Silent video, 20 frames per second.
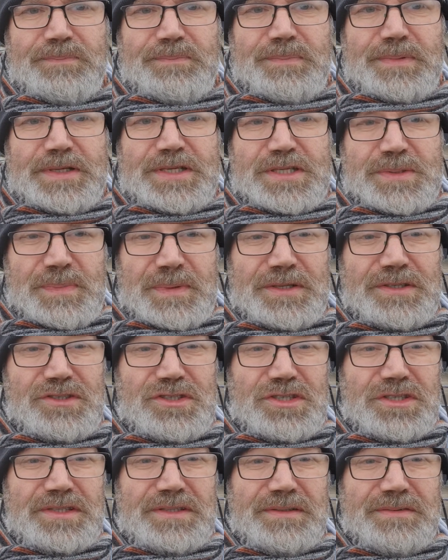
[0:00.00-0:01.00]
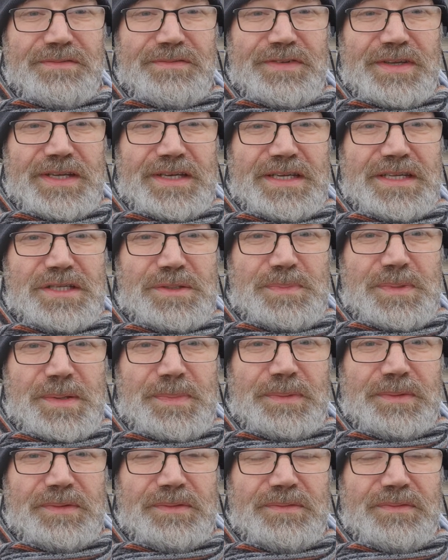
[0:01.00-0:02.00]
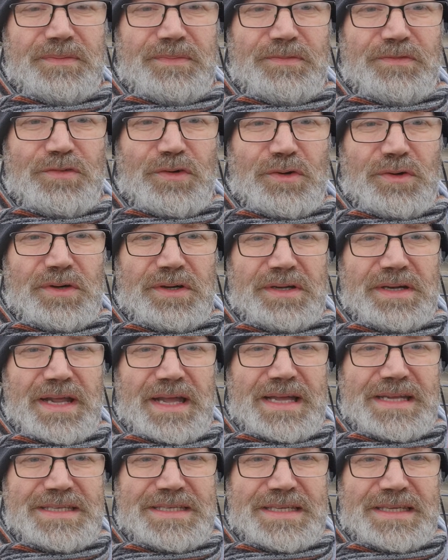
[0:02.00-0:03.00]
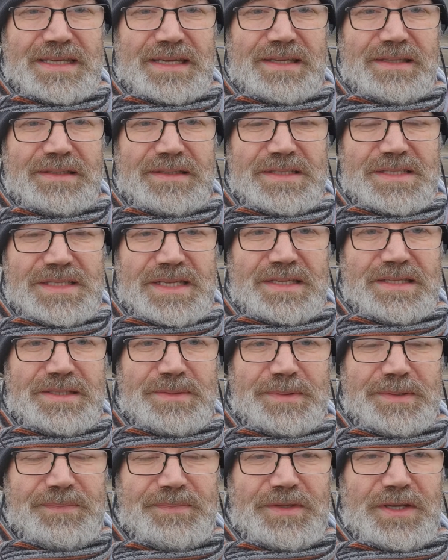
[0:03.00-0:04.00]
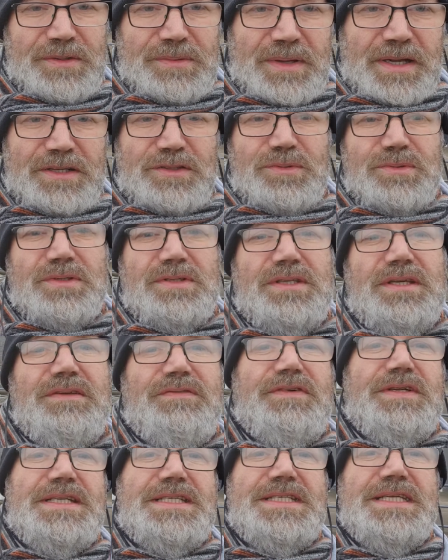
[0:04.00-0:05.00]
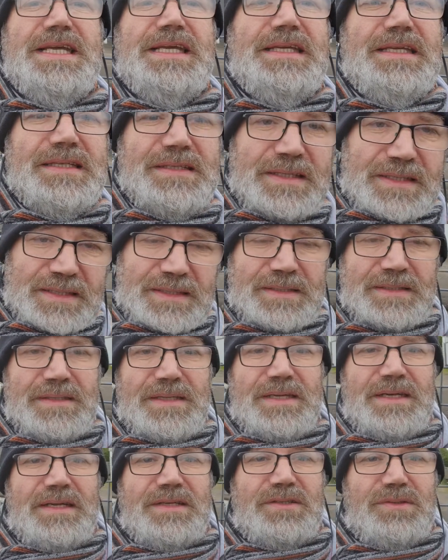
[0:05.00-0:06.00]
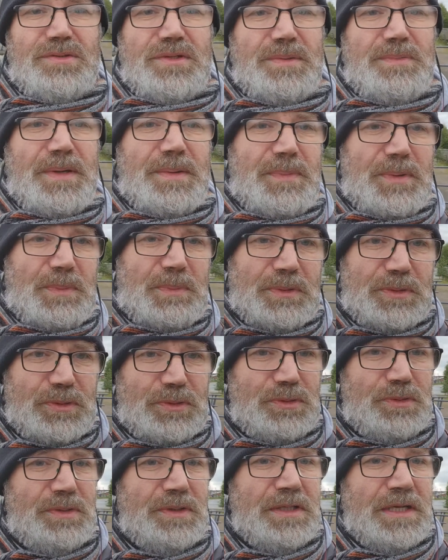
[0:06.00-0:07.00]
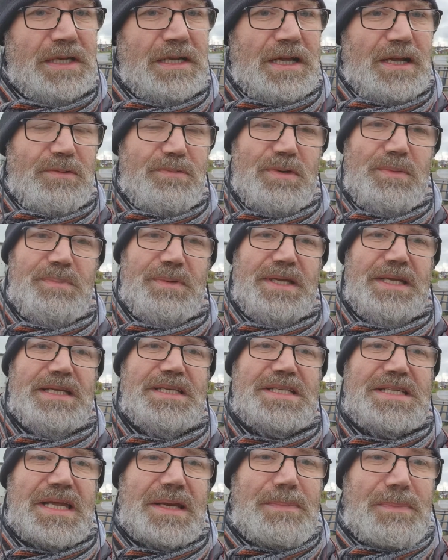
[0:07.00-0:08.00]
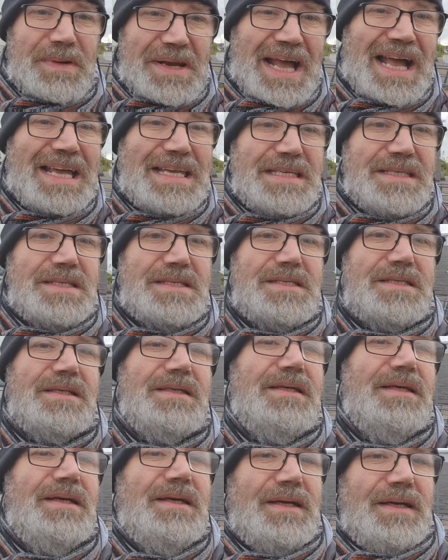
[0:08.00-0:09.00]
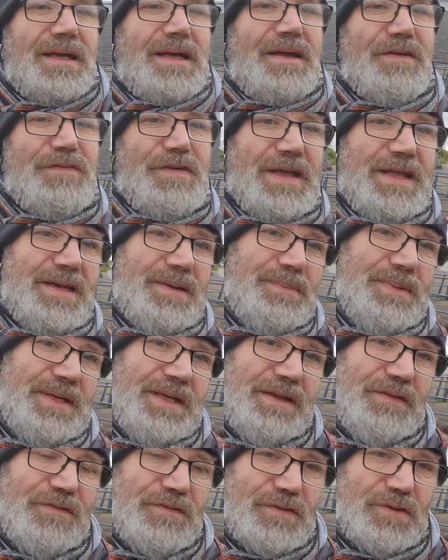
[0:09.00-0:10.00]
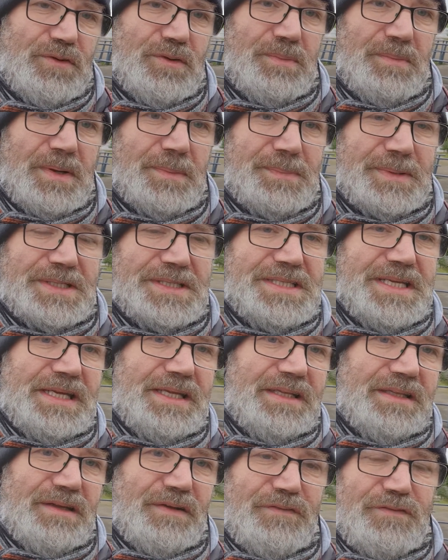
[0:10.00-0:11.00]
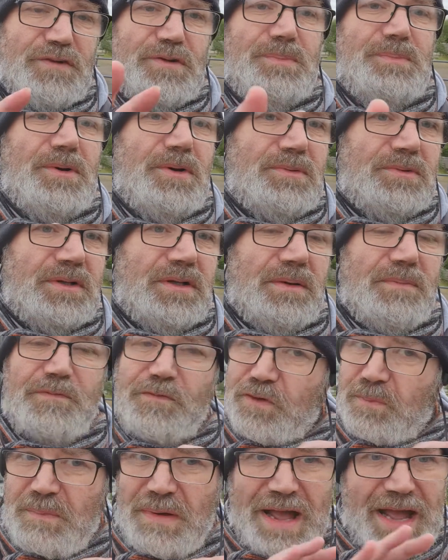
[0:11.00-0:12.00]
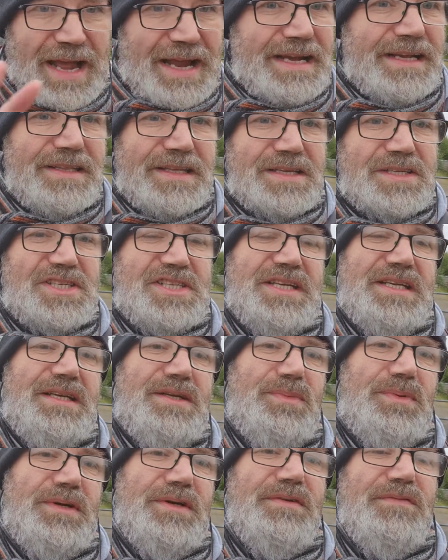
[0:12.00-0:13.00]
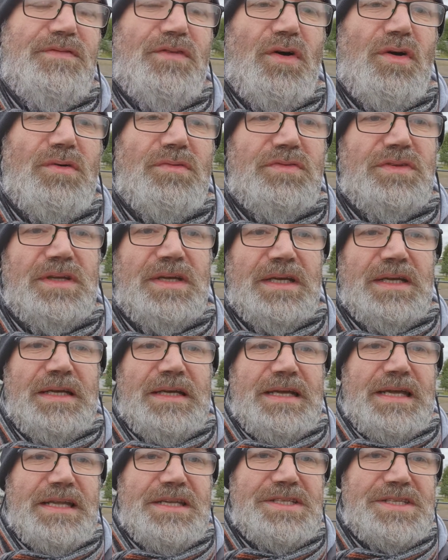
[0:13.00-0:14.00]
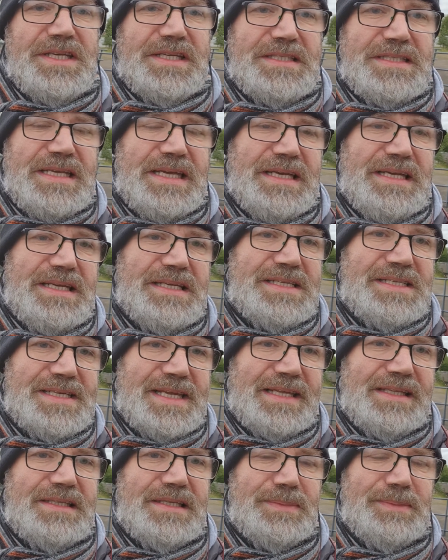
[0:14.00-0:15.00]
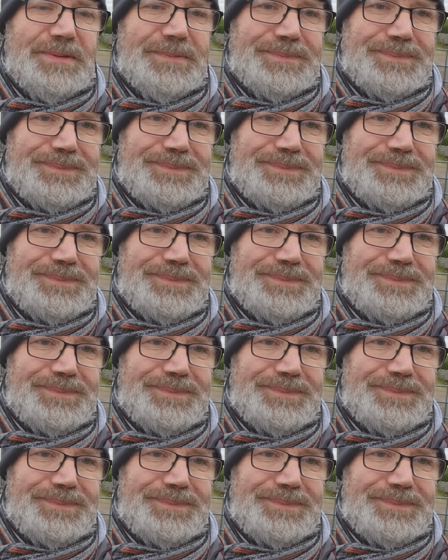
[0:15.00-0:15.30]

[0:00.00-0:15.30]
besmirch various people for anti-Catholic sentiment. Now, I don't think for a second that there are going to be people who would be surprised if anybody from a particular football club from either side were involved in sectarian sentiment